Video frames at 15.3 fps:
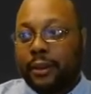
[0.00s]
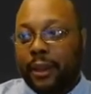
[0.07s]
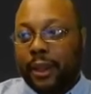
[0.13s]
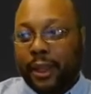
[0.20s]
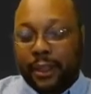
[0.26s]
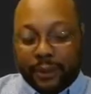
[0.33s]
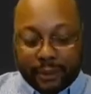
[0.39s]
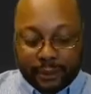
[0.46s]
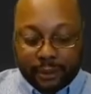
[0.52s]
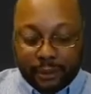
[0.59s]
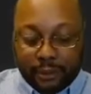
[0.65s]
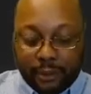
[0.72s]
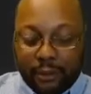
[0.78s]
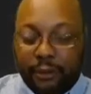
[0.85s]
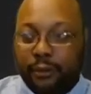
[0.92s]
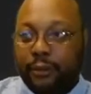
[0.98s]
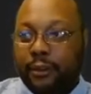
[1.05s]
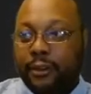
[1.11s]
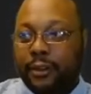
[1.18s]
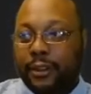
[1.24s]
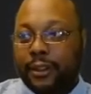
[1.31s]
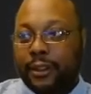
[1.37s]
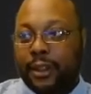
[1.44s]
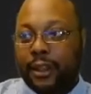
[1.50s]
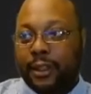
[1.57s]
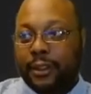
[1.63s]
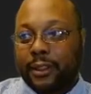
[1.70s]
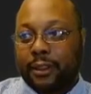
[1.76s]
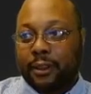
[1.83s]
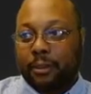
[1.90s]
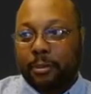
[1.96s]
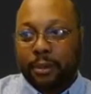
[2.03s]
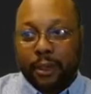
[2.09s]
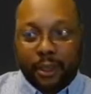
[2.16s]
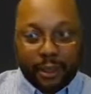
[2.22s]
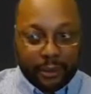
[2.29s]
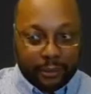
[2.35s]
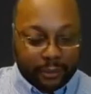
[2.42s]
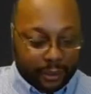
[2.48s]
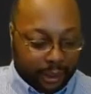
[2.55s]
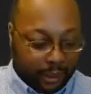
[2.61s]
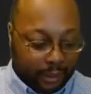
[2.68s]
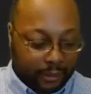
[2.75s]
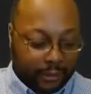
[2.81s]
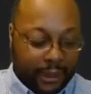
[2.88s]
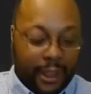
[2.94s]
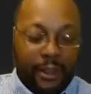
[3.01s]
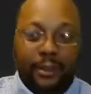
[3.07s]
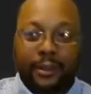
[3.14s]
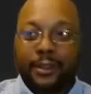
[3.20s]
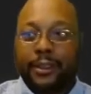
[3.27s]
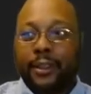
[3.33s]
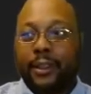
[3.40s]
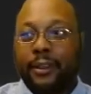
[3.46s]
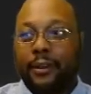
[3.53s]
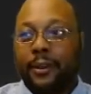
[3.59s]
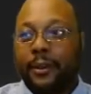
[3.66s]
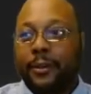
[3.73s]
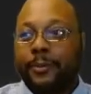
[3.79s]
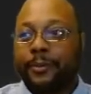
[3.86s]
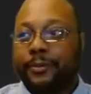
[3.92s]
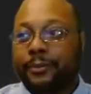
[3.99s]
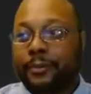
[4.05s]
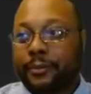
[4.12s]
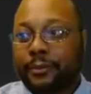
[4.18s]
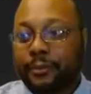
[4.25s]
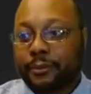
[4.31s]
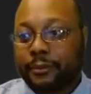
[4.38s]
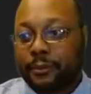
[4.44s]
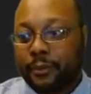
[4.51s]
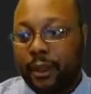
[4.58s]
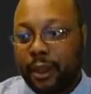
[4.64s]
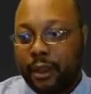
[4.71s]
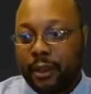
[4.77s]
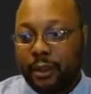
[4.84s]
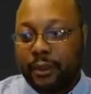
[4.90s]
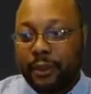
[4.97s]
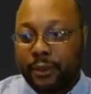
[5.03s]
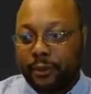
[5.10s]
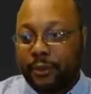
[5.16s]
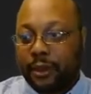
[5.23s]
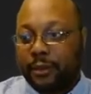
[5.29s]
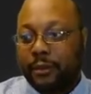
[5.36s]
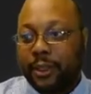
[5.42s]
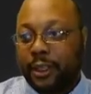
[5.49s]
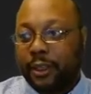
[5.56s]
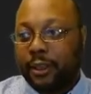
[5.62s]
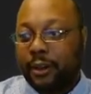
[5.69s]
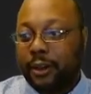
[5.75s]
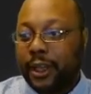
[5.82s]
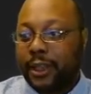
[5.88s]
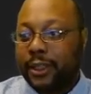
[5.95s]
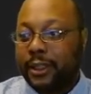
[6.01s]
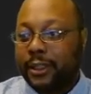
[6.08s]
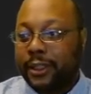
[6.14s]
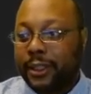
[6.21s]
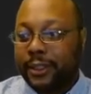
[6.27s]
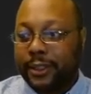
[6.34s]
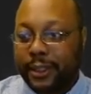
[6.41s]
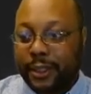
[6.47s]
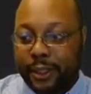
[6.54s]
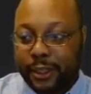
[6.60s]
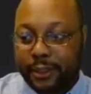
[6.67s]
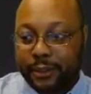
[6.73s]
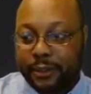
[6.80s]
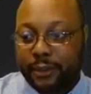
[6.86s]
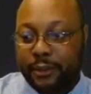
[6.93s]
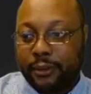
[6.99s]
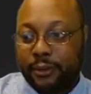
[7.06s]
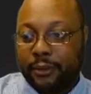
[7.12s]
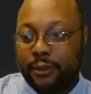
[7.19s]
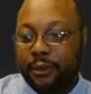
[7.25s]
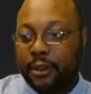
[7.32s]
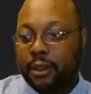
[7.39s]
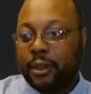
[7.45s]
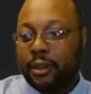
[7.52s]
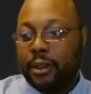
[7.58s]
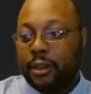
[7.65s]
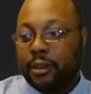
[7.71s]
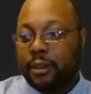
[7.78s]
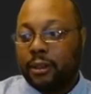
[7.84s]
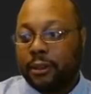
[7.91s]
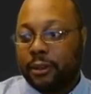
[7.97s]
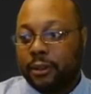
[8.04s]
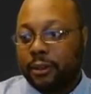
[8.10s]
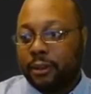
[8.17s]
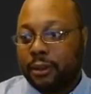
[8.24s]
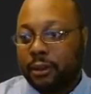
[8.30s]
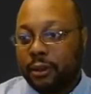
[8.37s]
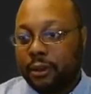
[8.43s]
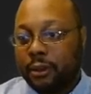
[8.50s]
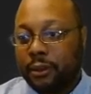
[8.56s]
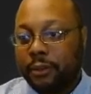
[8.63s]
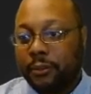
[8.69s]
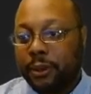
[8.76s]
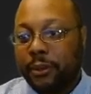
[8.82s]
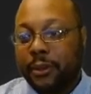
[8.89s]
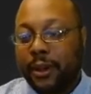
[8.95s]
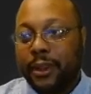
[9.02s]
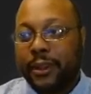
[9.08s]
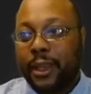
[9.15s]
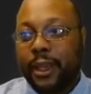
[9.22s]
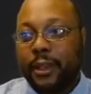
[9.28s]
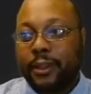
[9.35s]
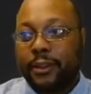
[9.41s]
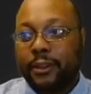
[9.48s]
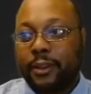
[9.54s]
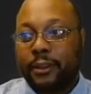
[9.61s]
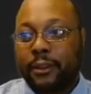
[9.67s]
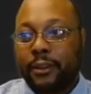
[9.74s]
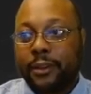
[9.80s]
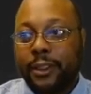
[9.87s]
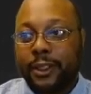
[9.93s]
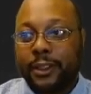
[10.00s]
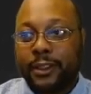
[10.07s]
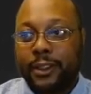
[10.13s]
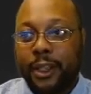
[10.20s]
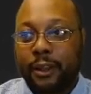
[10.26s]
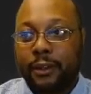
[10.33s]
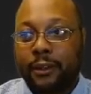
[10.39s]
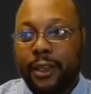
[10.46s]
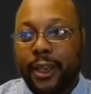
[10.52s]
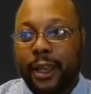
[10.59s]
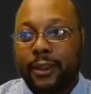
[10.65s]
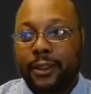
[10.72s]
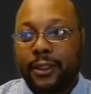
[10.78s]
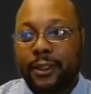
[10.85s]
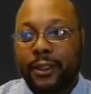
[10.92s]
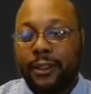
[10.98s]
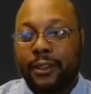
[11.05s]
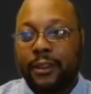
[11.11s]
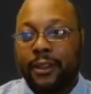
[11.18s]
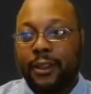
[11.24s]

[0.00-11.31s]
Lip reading: And so of course that's going to print out hello galaxy. Well, we could go ahead and test that. So we ran that, so it says hello galaxy.